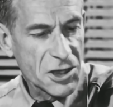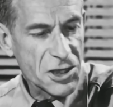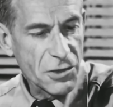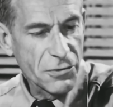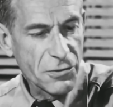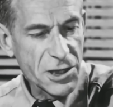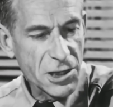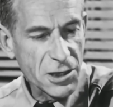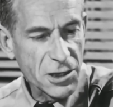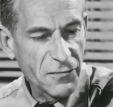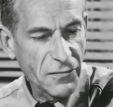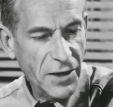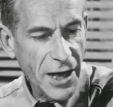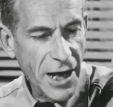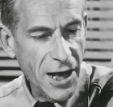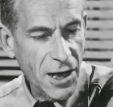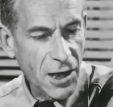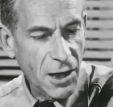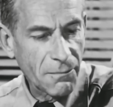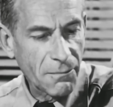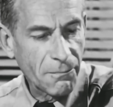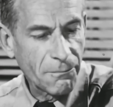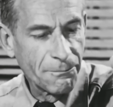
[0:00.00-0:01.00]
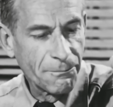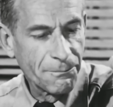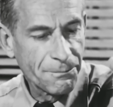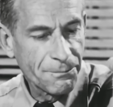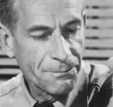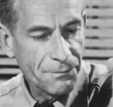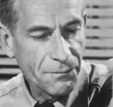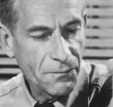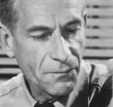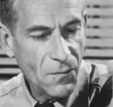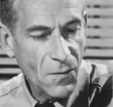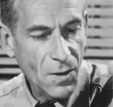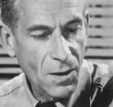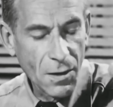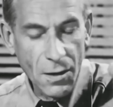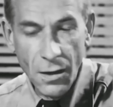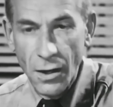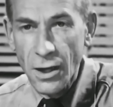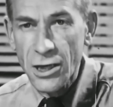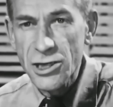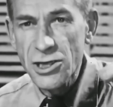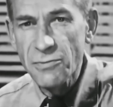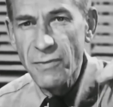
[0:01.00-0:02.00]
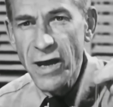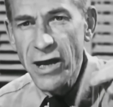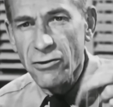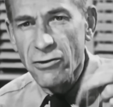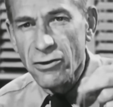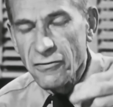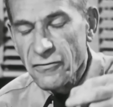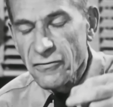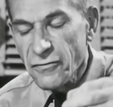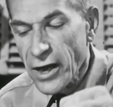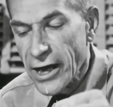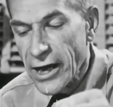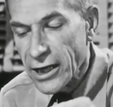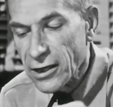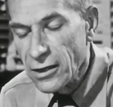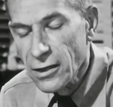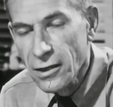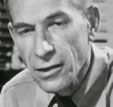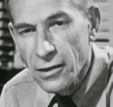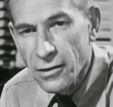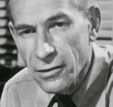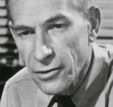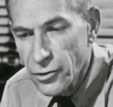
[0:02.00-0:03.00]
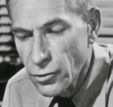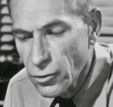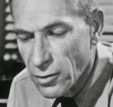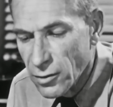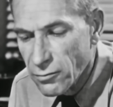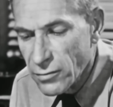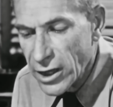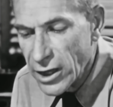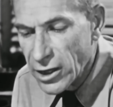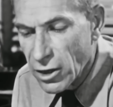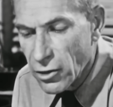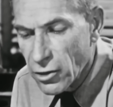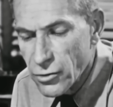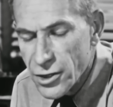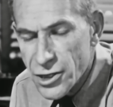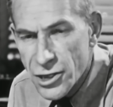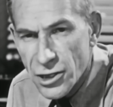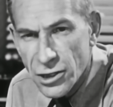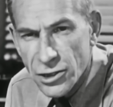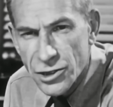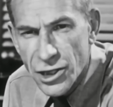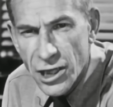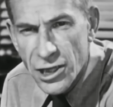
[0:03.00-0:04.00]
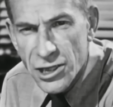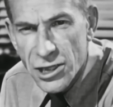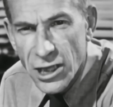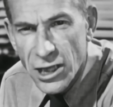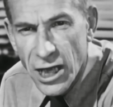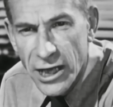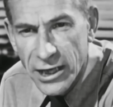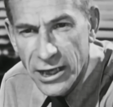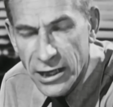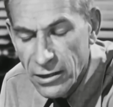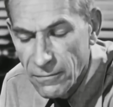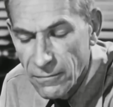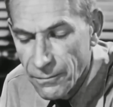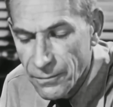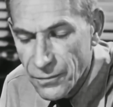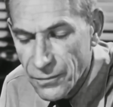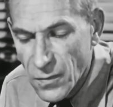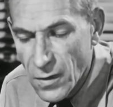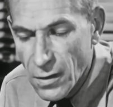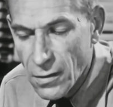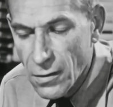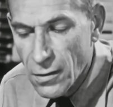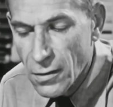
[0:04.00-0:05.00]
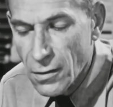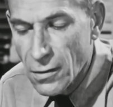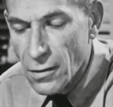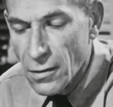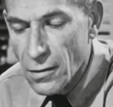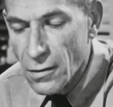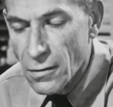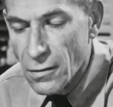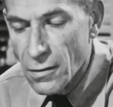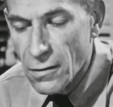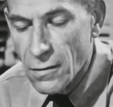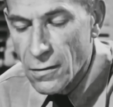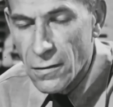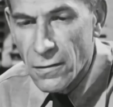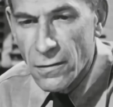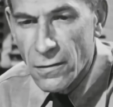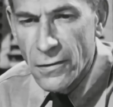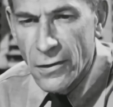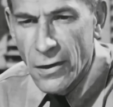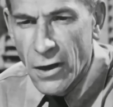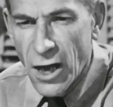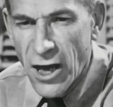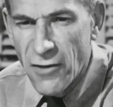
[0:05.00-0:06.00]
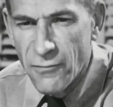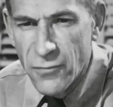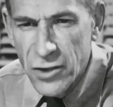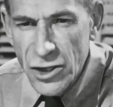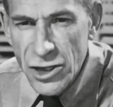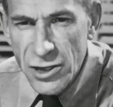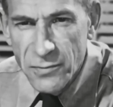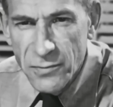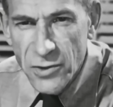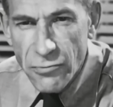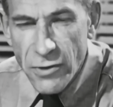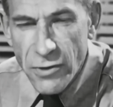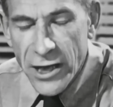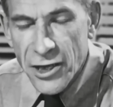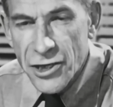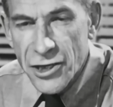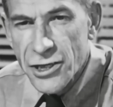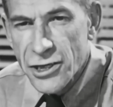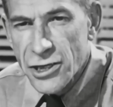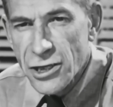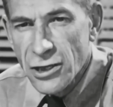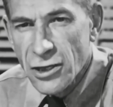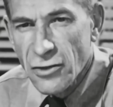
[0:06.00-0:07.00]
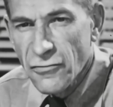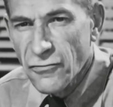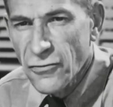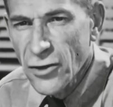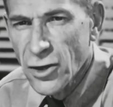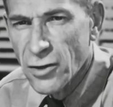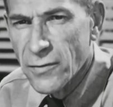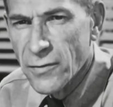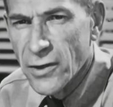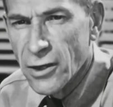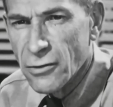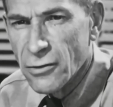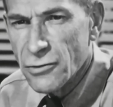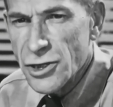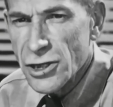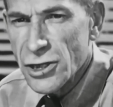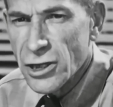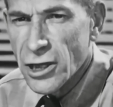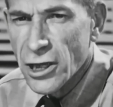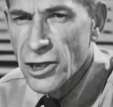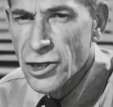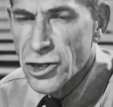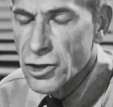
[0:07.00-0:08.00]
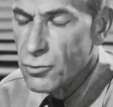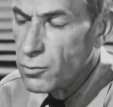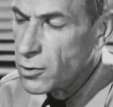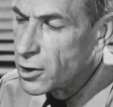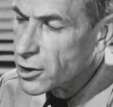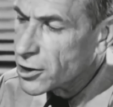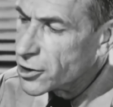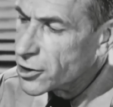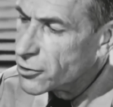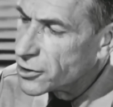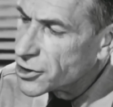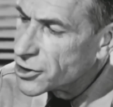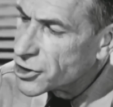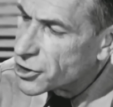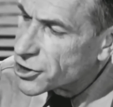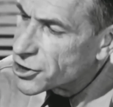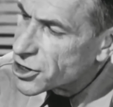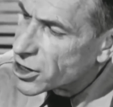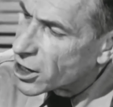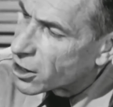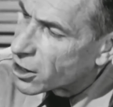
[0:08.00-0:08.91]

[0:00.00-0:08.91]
It's a crystal of alum. As a matter of fact, you can make a crystal just like it. I put some directions in the film notes in case you want to do it